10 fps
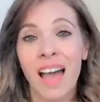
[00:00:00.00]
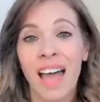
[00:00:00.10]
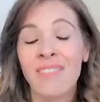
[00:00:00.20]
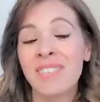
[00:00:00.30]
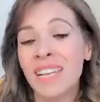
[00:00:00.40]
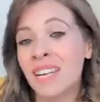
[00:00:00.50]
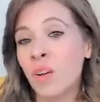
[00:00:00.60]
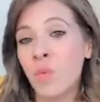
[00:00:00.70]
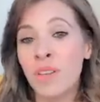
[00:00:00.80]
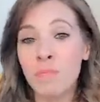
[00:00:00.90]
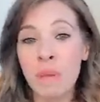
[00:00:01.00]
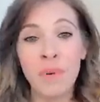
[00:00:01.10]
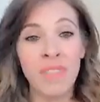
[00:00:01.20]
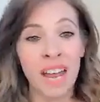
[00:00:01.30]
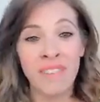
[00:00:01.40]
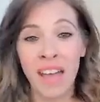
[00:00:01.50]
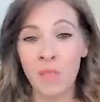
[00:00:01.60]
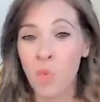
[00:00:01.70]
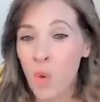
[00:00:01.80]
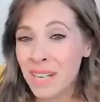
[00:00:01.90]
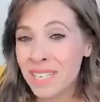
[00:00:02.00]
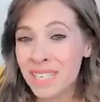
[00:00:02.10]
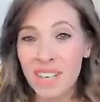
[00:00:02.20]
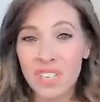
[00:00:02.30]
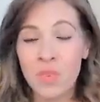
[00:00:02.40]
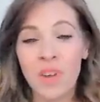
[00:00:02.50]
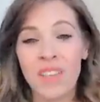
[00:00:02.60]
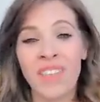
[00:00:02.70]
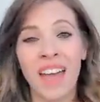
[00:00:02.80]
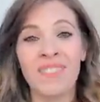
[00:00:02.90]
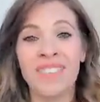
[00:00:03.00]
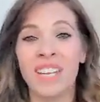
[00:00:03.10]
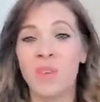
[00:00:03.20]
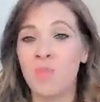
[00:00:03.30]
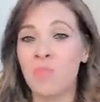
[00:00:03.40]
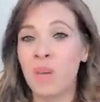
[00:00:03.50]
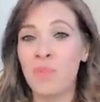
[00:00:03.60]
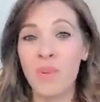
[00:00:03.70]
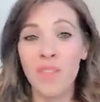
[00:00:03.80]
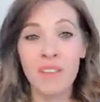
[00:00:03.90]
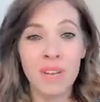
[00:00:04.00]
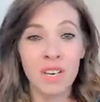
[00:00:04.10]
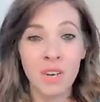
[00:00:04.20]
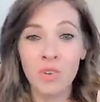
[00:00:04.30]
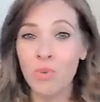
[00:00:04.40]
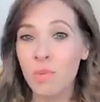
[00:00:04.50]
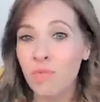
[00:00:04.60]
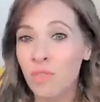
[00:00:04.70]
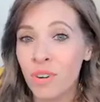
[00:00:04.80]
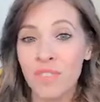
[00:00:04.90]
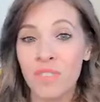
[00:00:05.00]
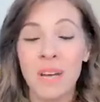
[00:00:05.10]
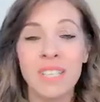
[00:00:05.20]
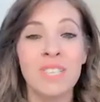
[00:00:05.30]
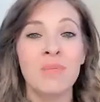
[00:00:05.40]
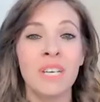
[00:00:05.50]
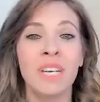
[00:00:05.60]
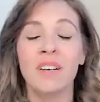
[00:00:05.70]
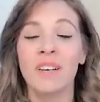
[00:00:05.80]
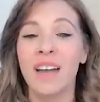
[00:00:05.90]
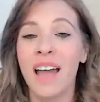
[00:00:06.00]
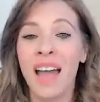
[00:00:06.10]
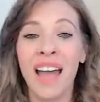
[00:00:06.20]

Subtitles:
I've seen it with people that I've had one session with. I've seen it with people that have been in a group for a few months to a year.